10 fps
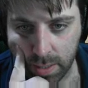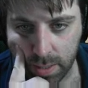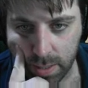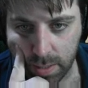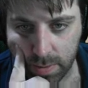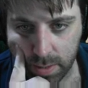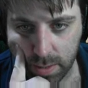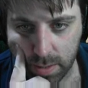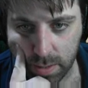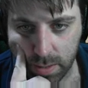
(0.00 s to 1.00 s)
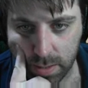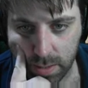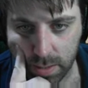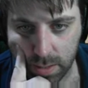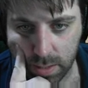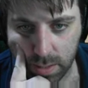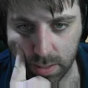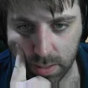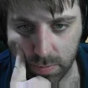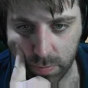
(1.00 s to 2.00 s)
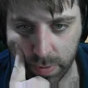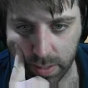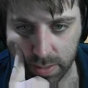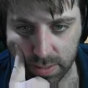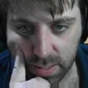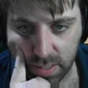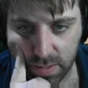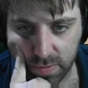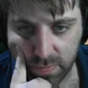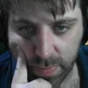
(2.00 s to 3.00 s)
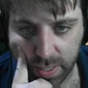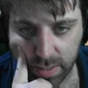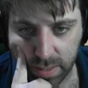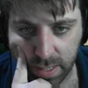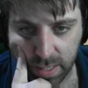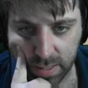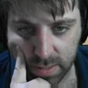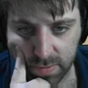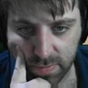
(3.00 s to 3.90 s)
Uh, no, no, no, no, no, you're repeating yourself. Make it hard to